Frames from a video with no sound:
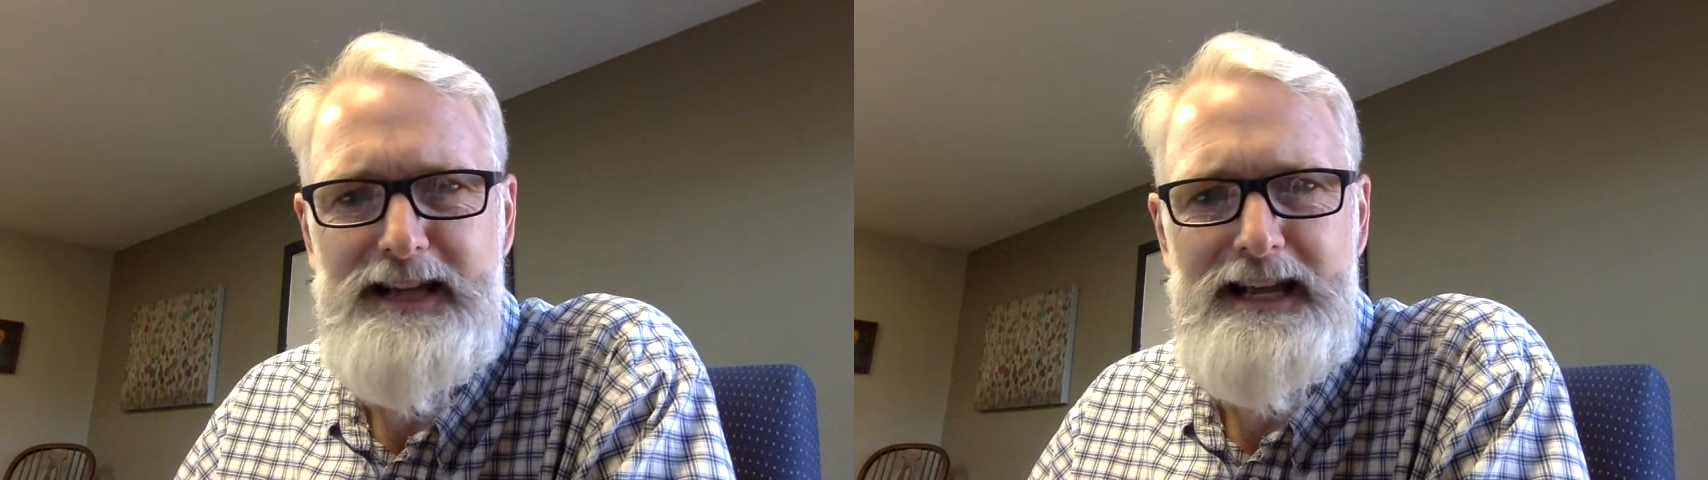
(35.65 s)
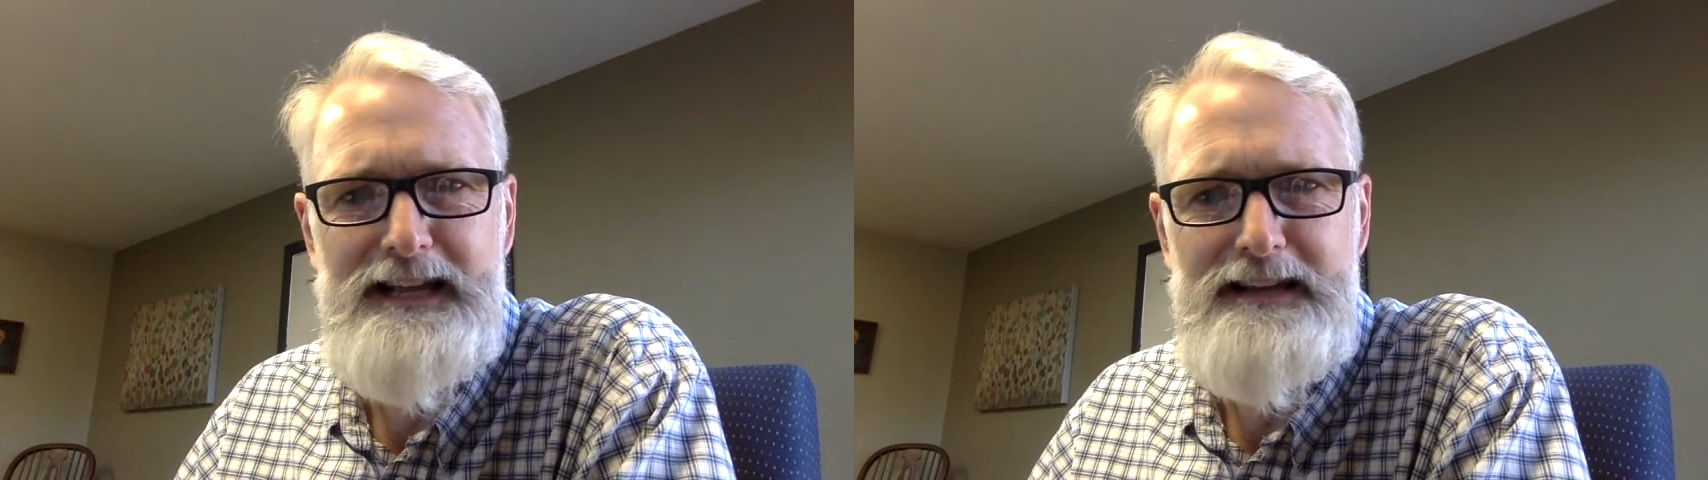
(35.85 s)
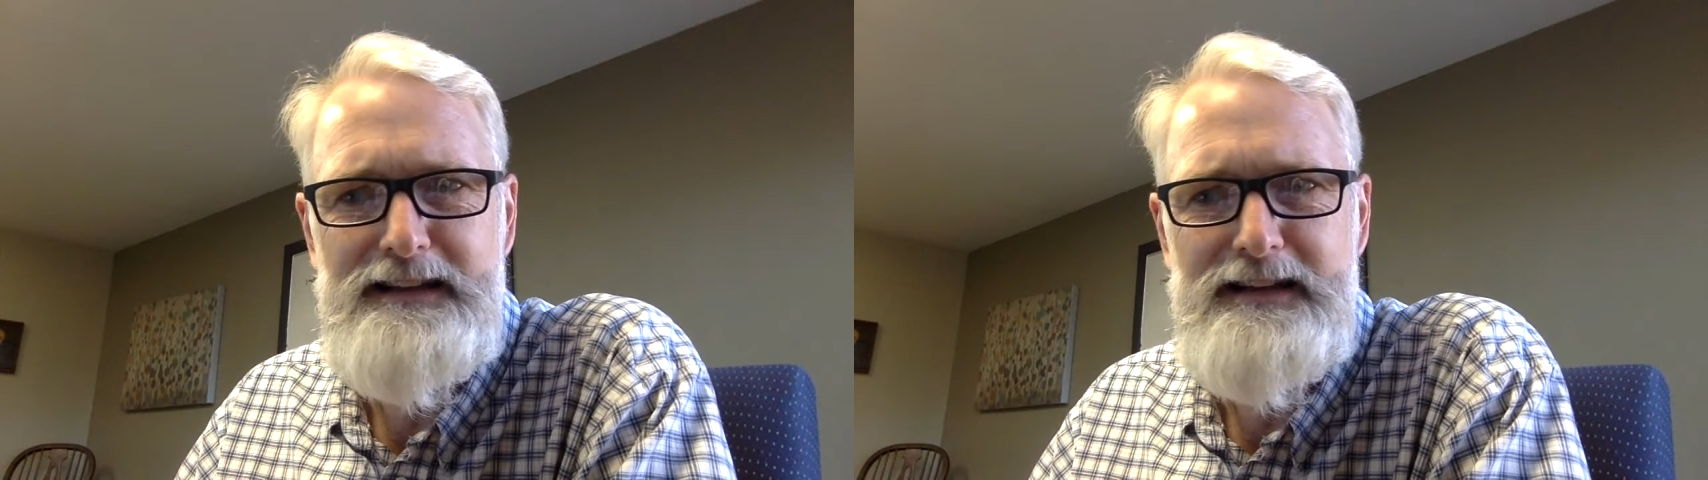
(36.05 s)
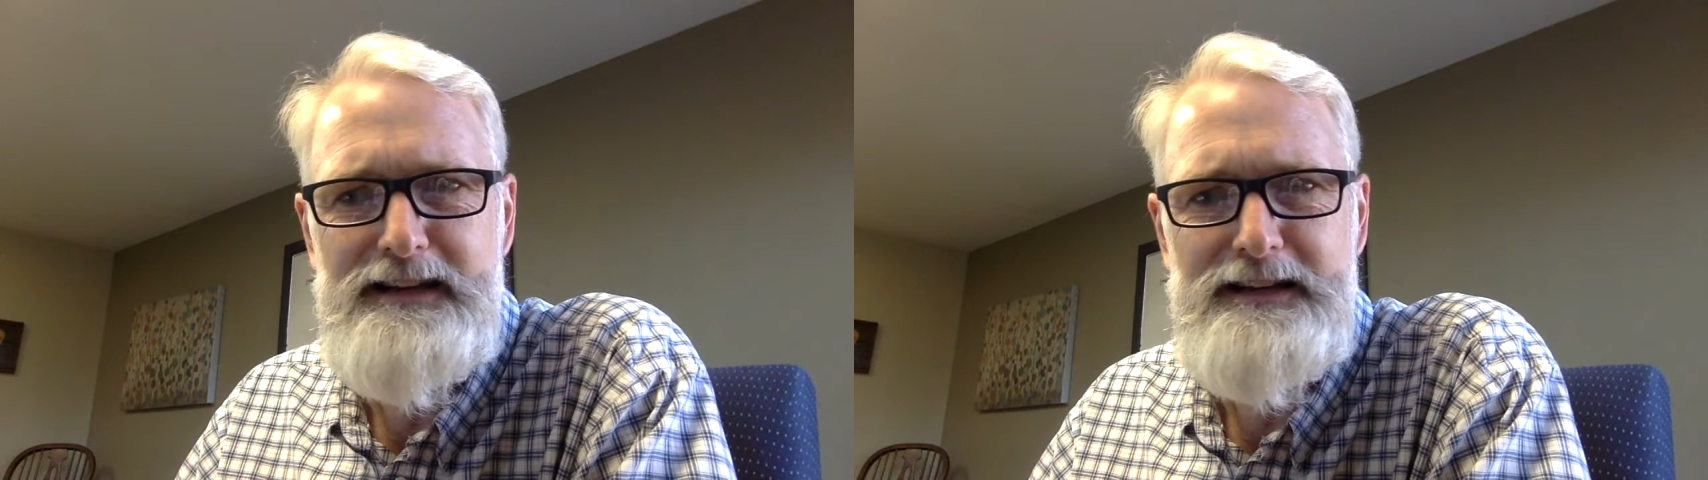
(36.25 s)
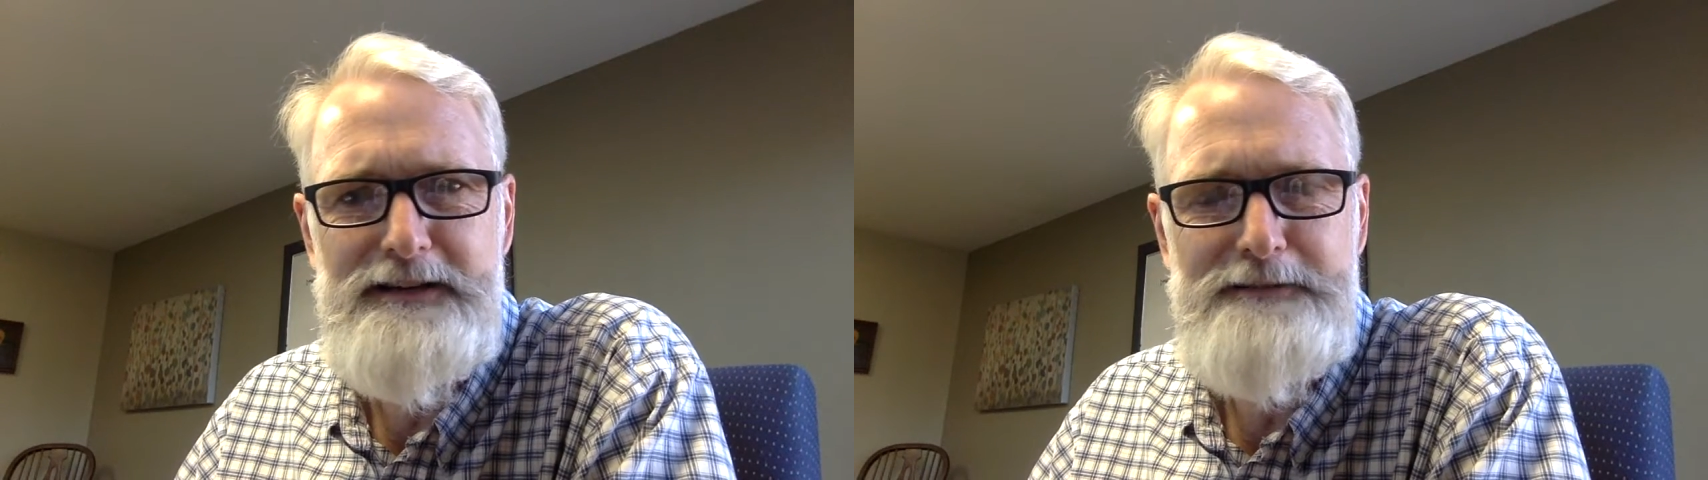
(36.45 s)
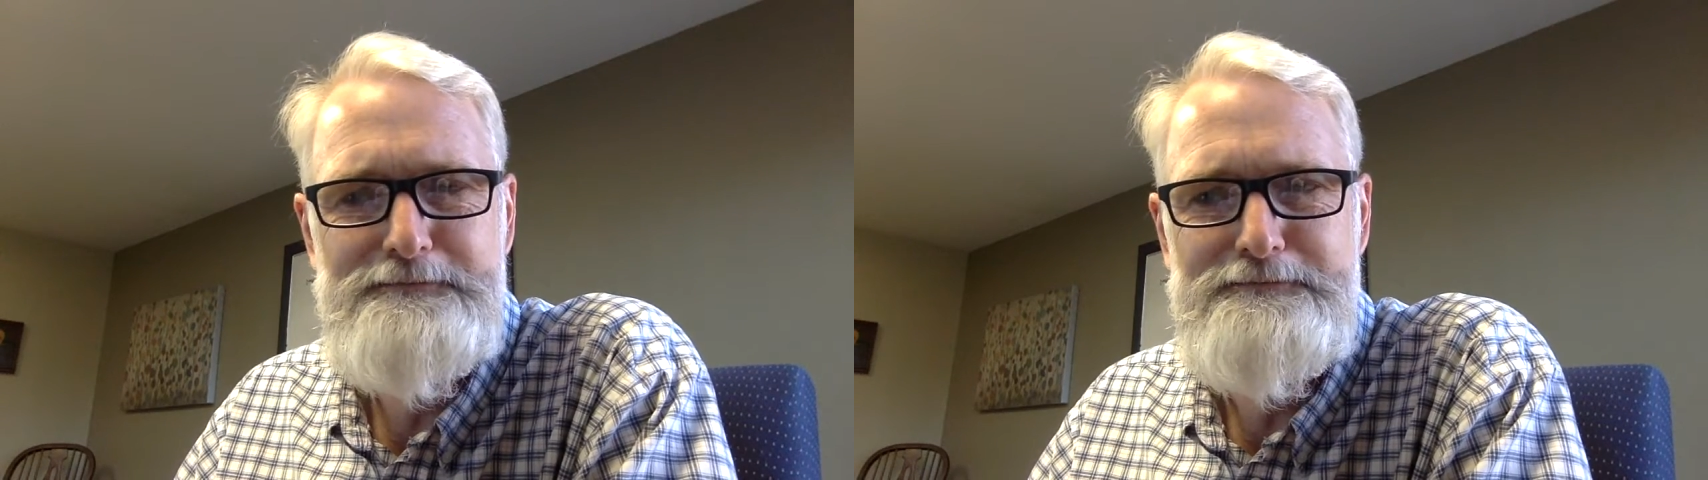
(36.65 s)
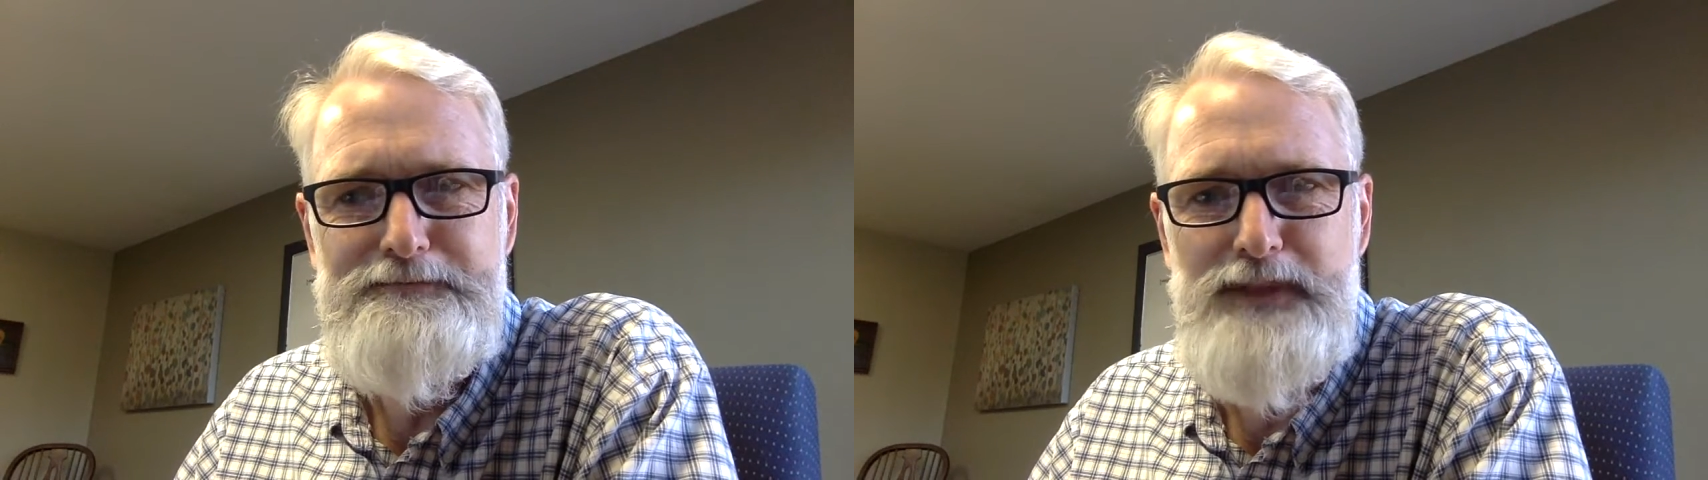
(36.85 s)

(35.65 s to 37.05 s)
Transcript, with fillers: and um,